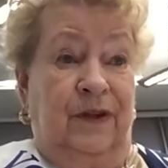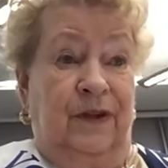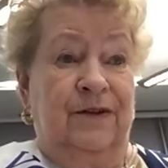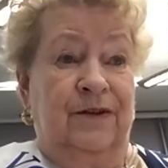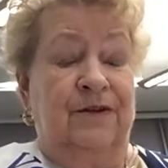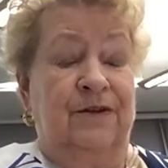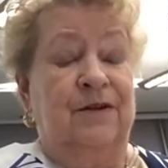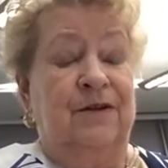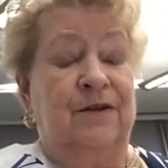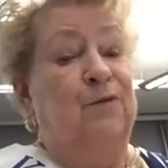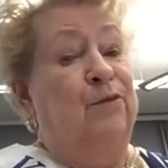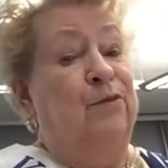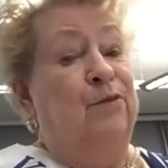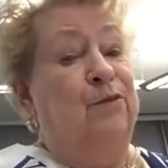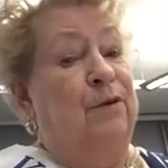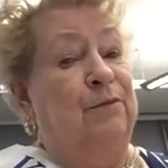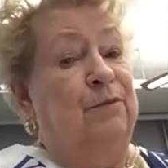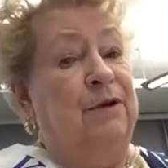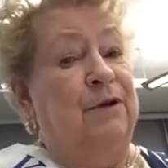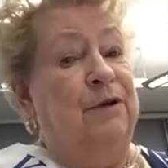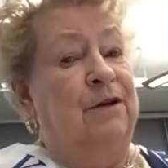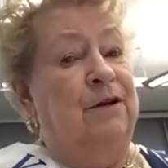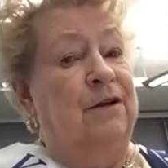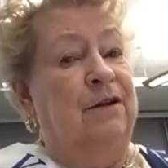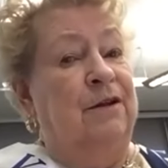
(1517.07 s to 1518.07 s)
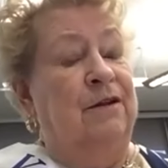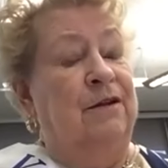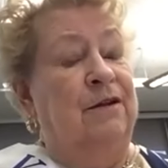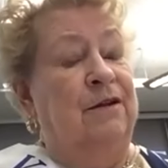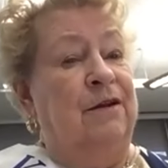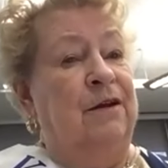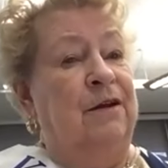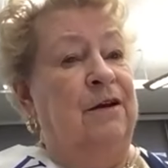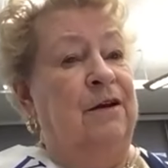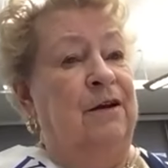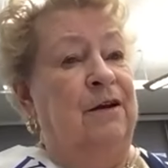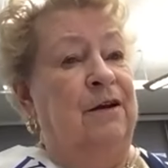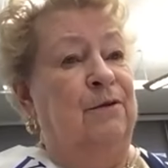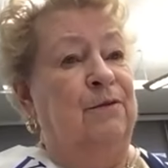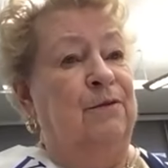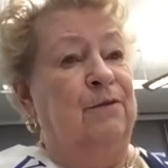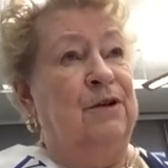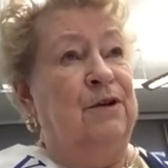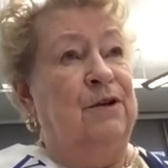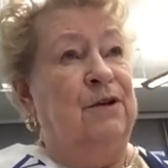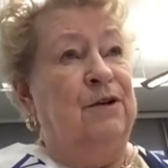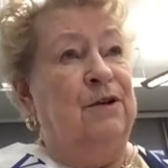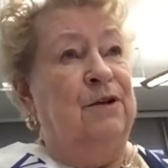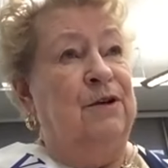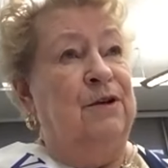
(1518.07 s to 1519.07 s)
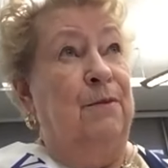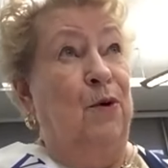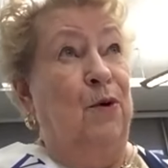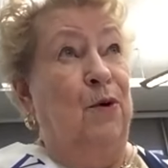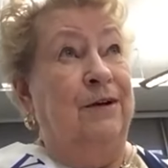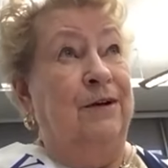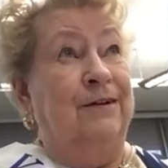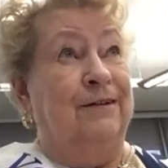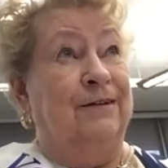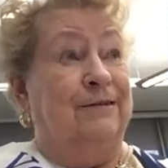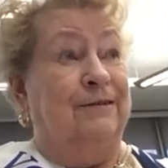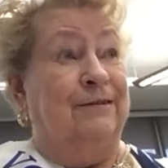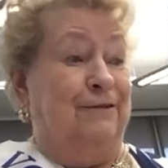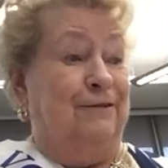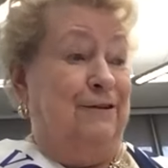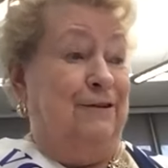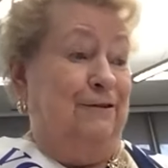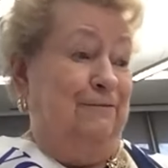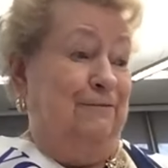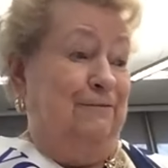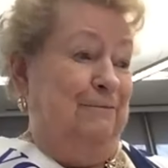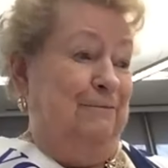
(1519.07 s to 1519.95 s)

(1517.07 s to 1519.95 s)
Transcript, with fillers: Some women didn't think it was important.